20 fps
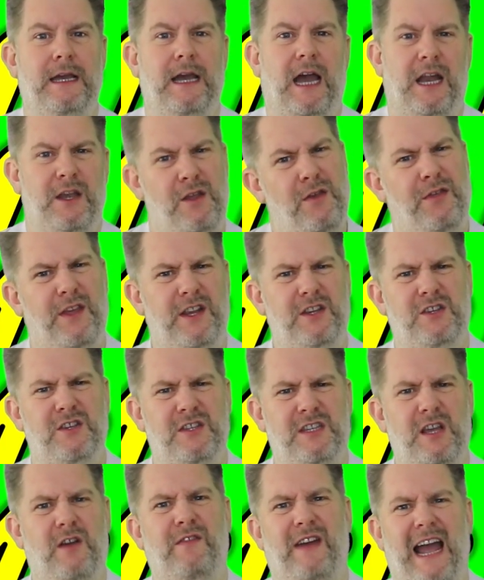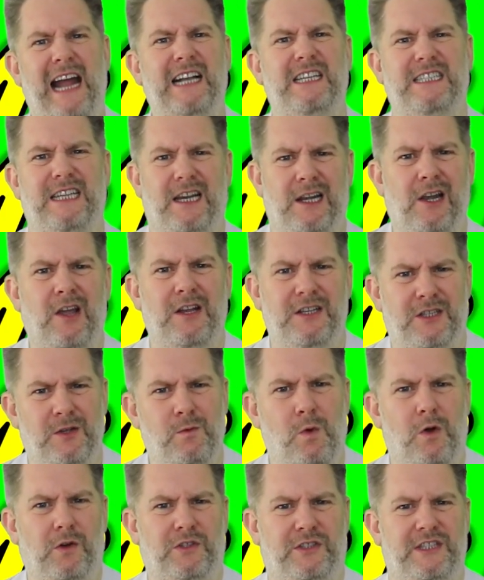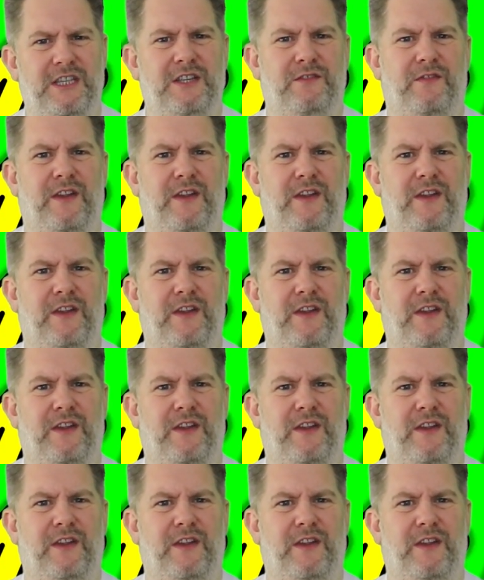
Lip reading: and you think to yourself, actually I'd like to watch these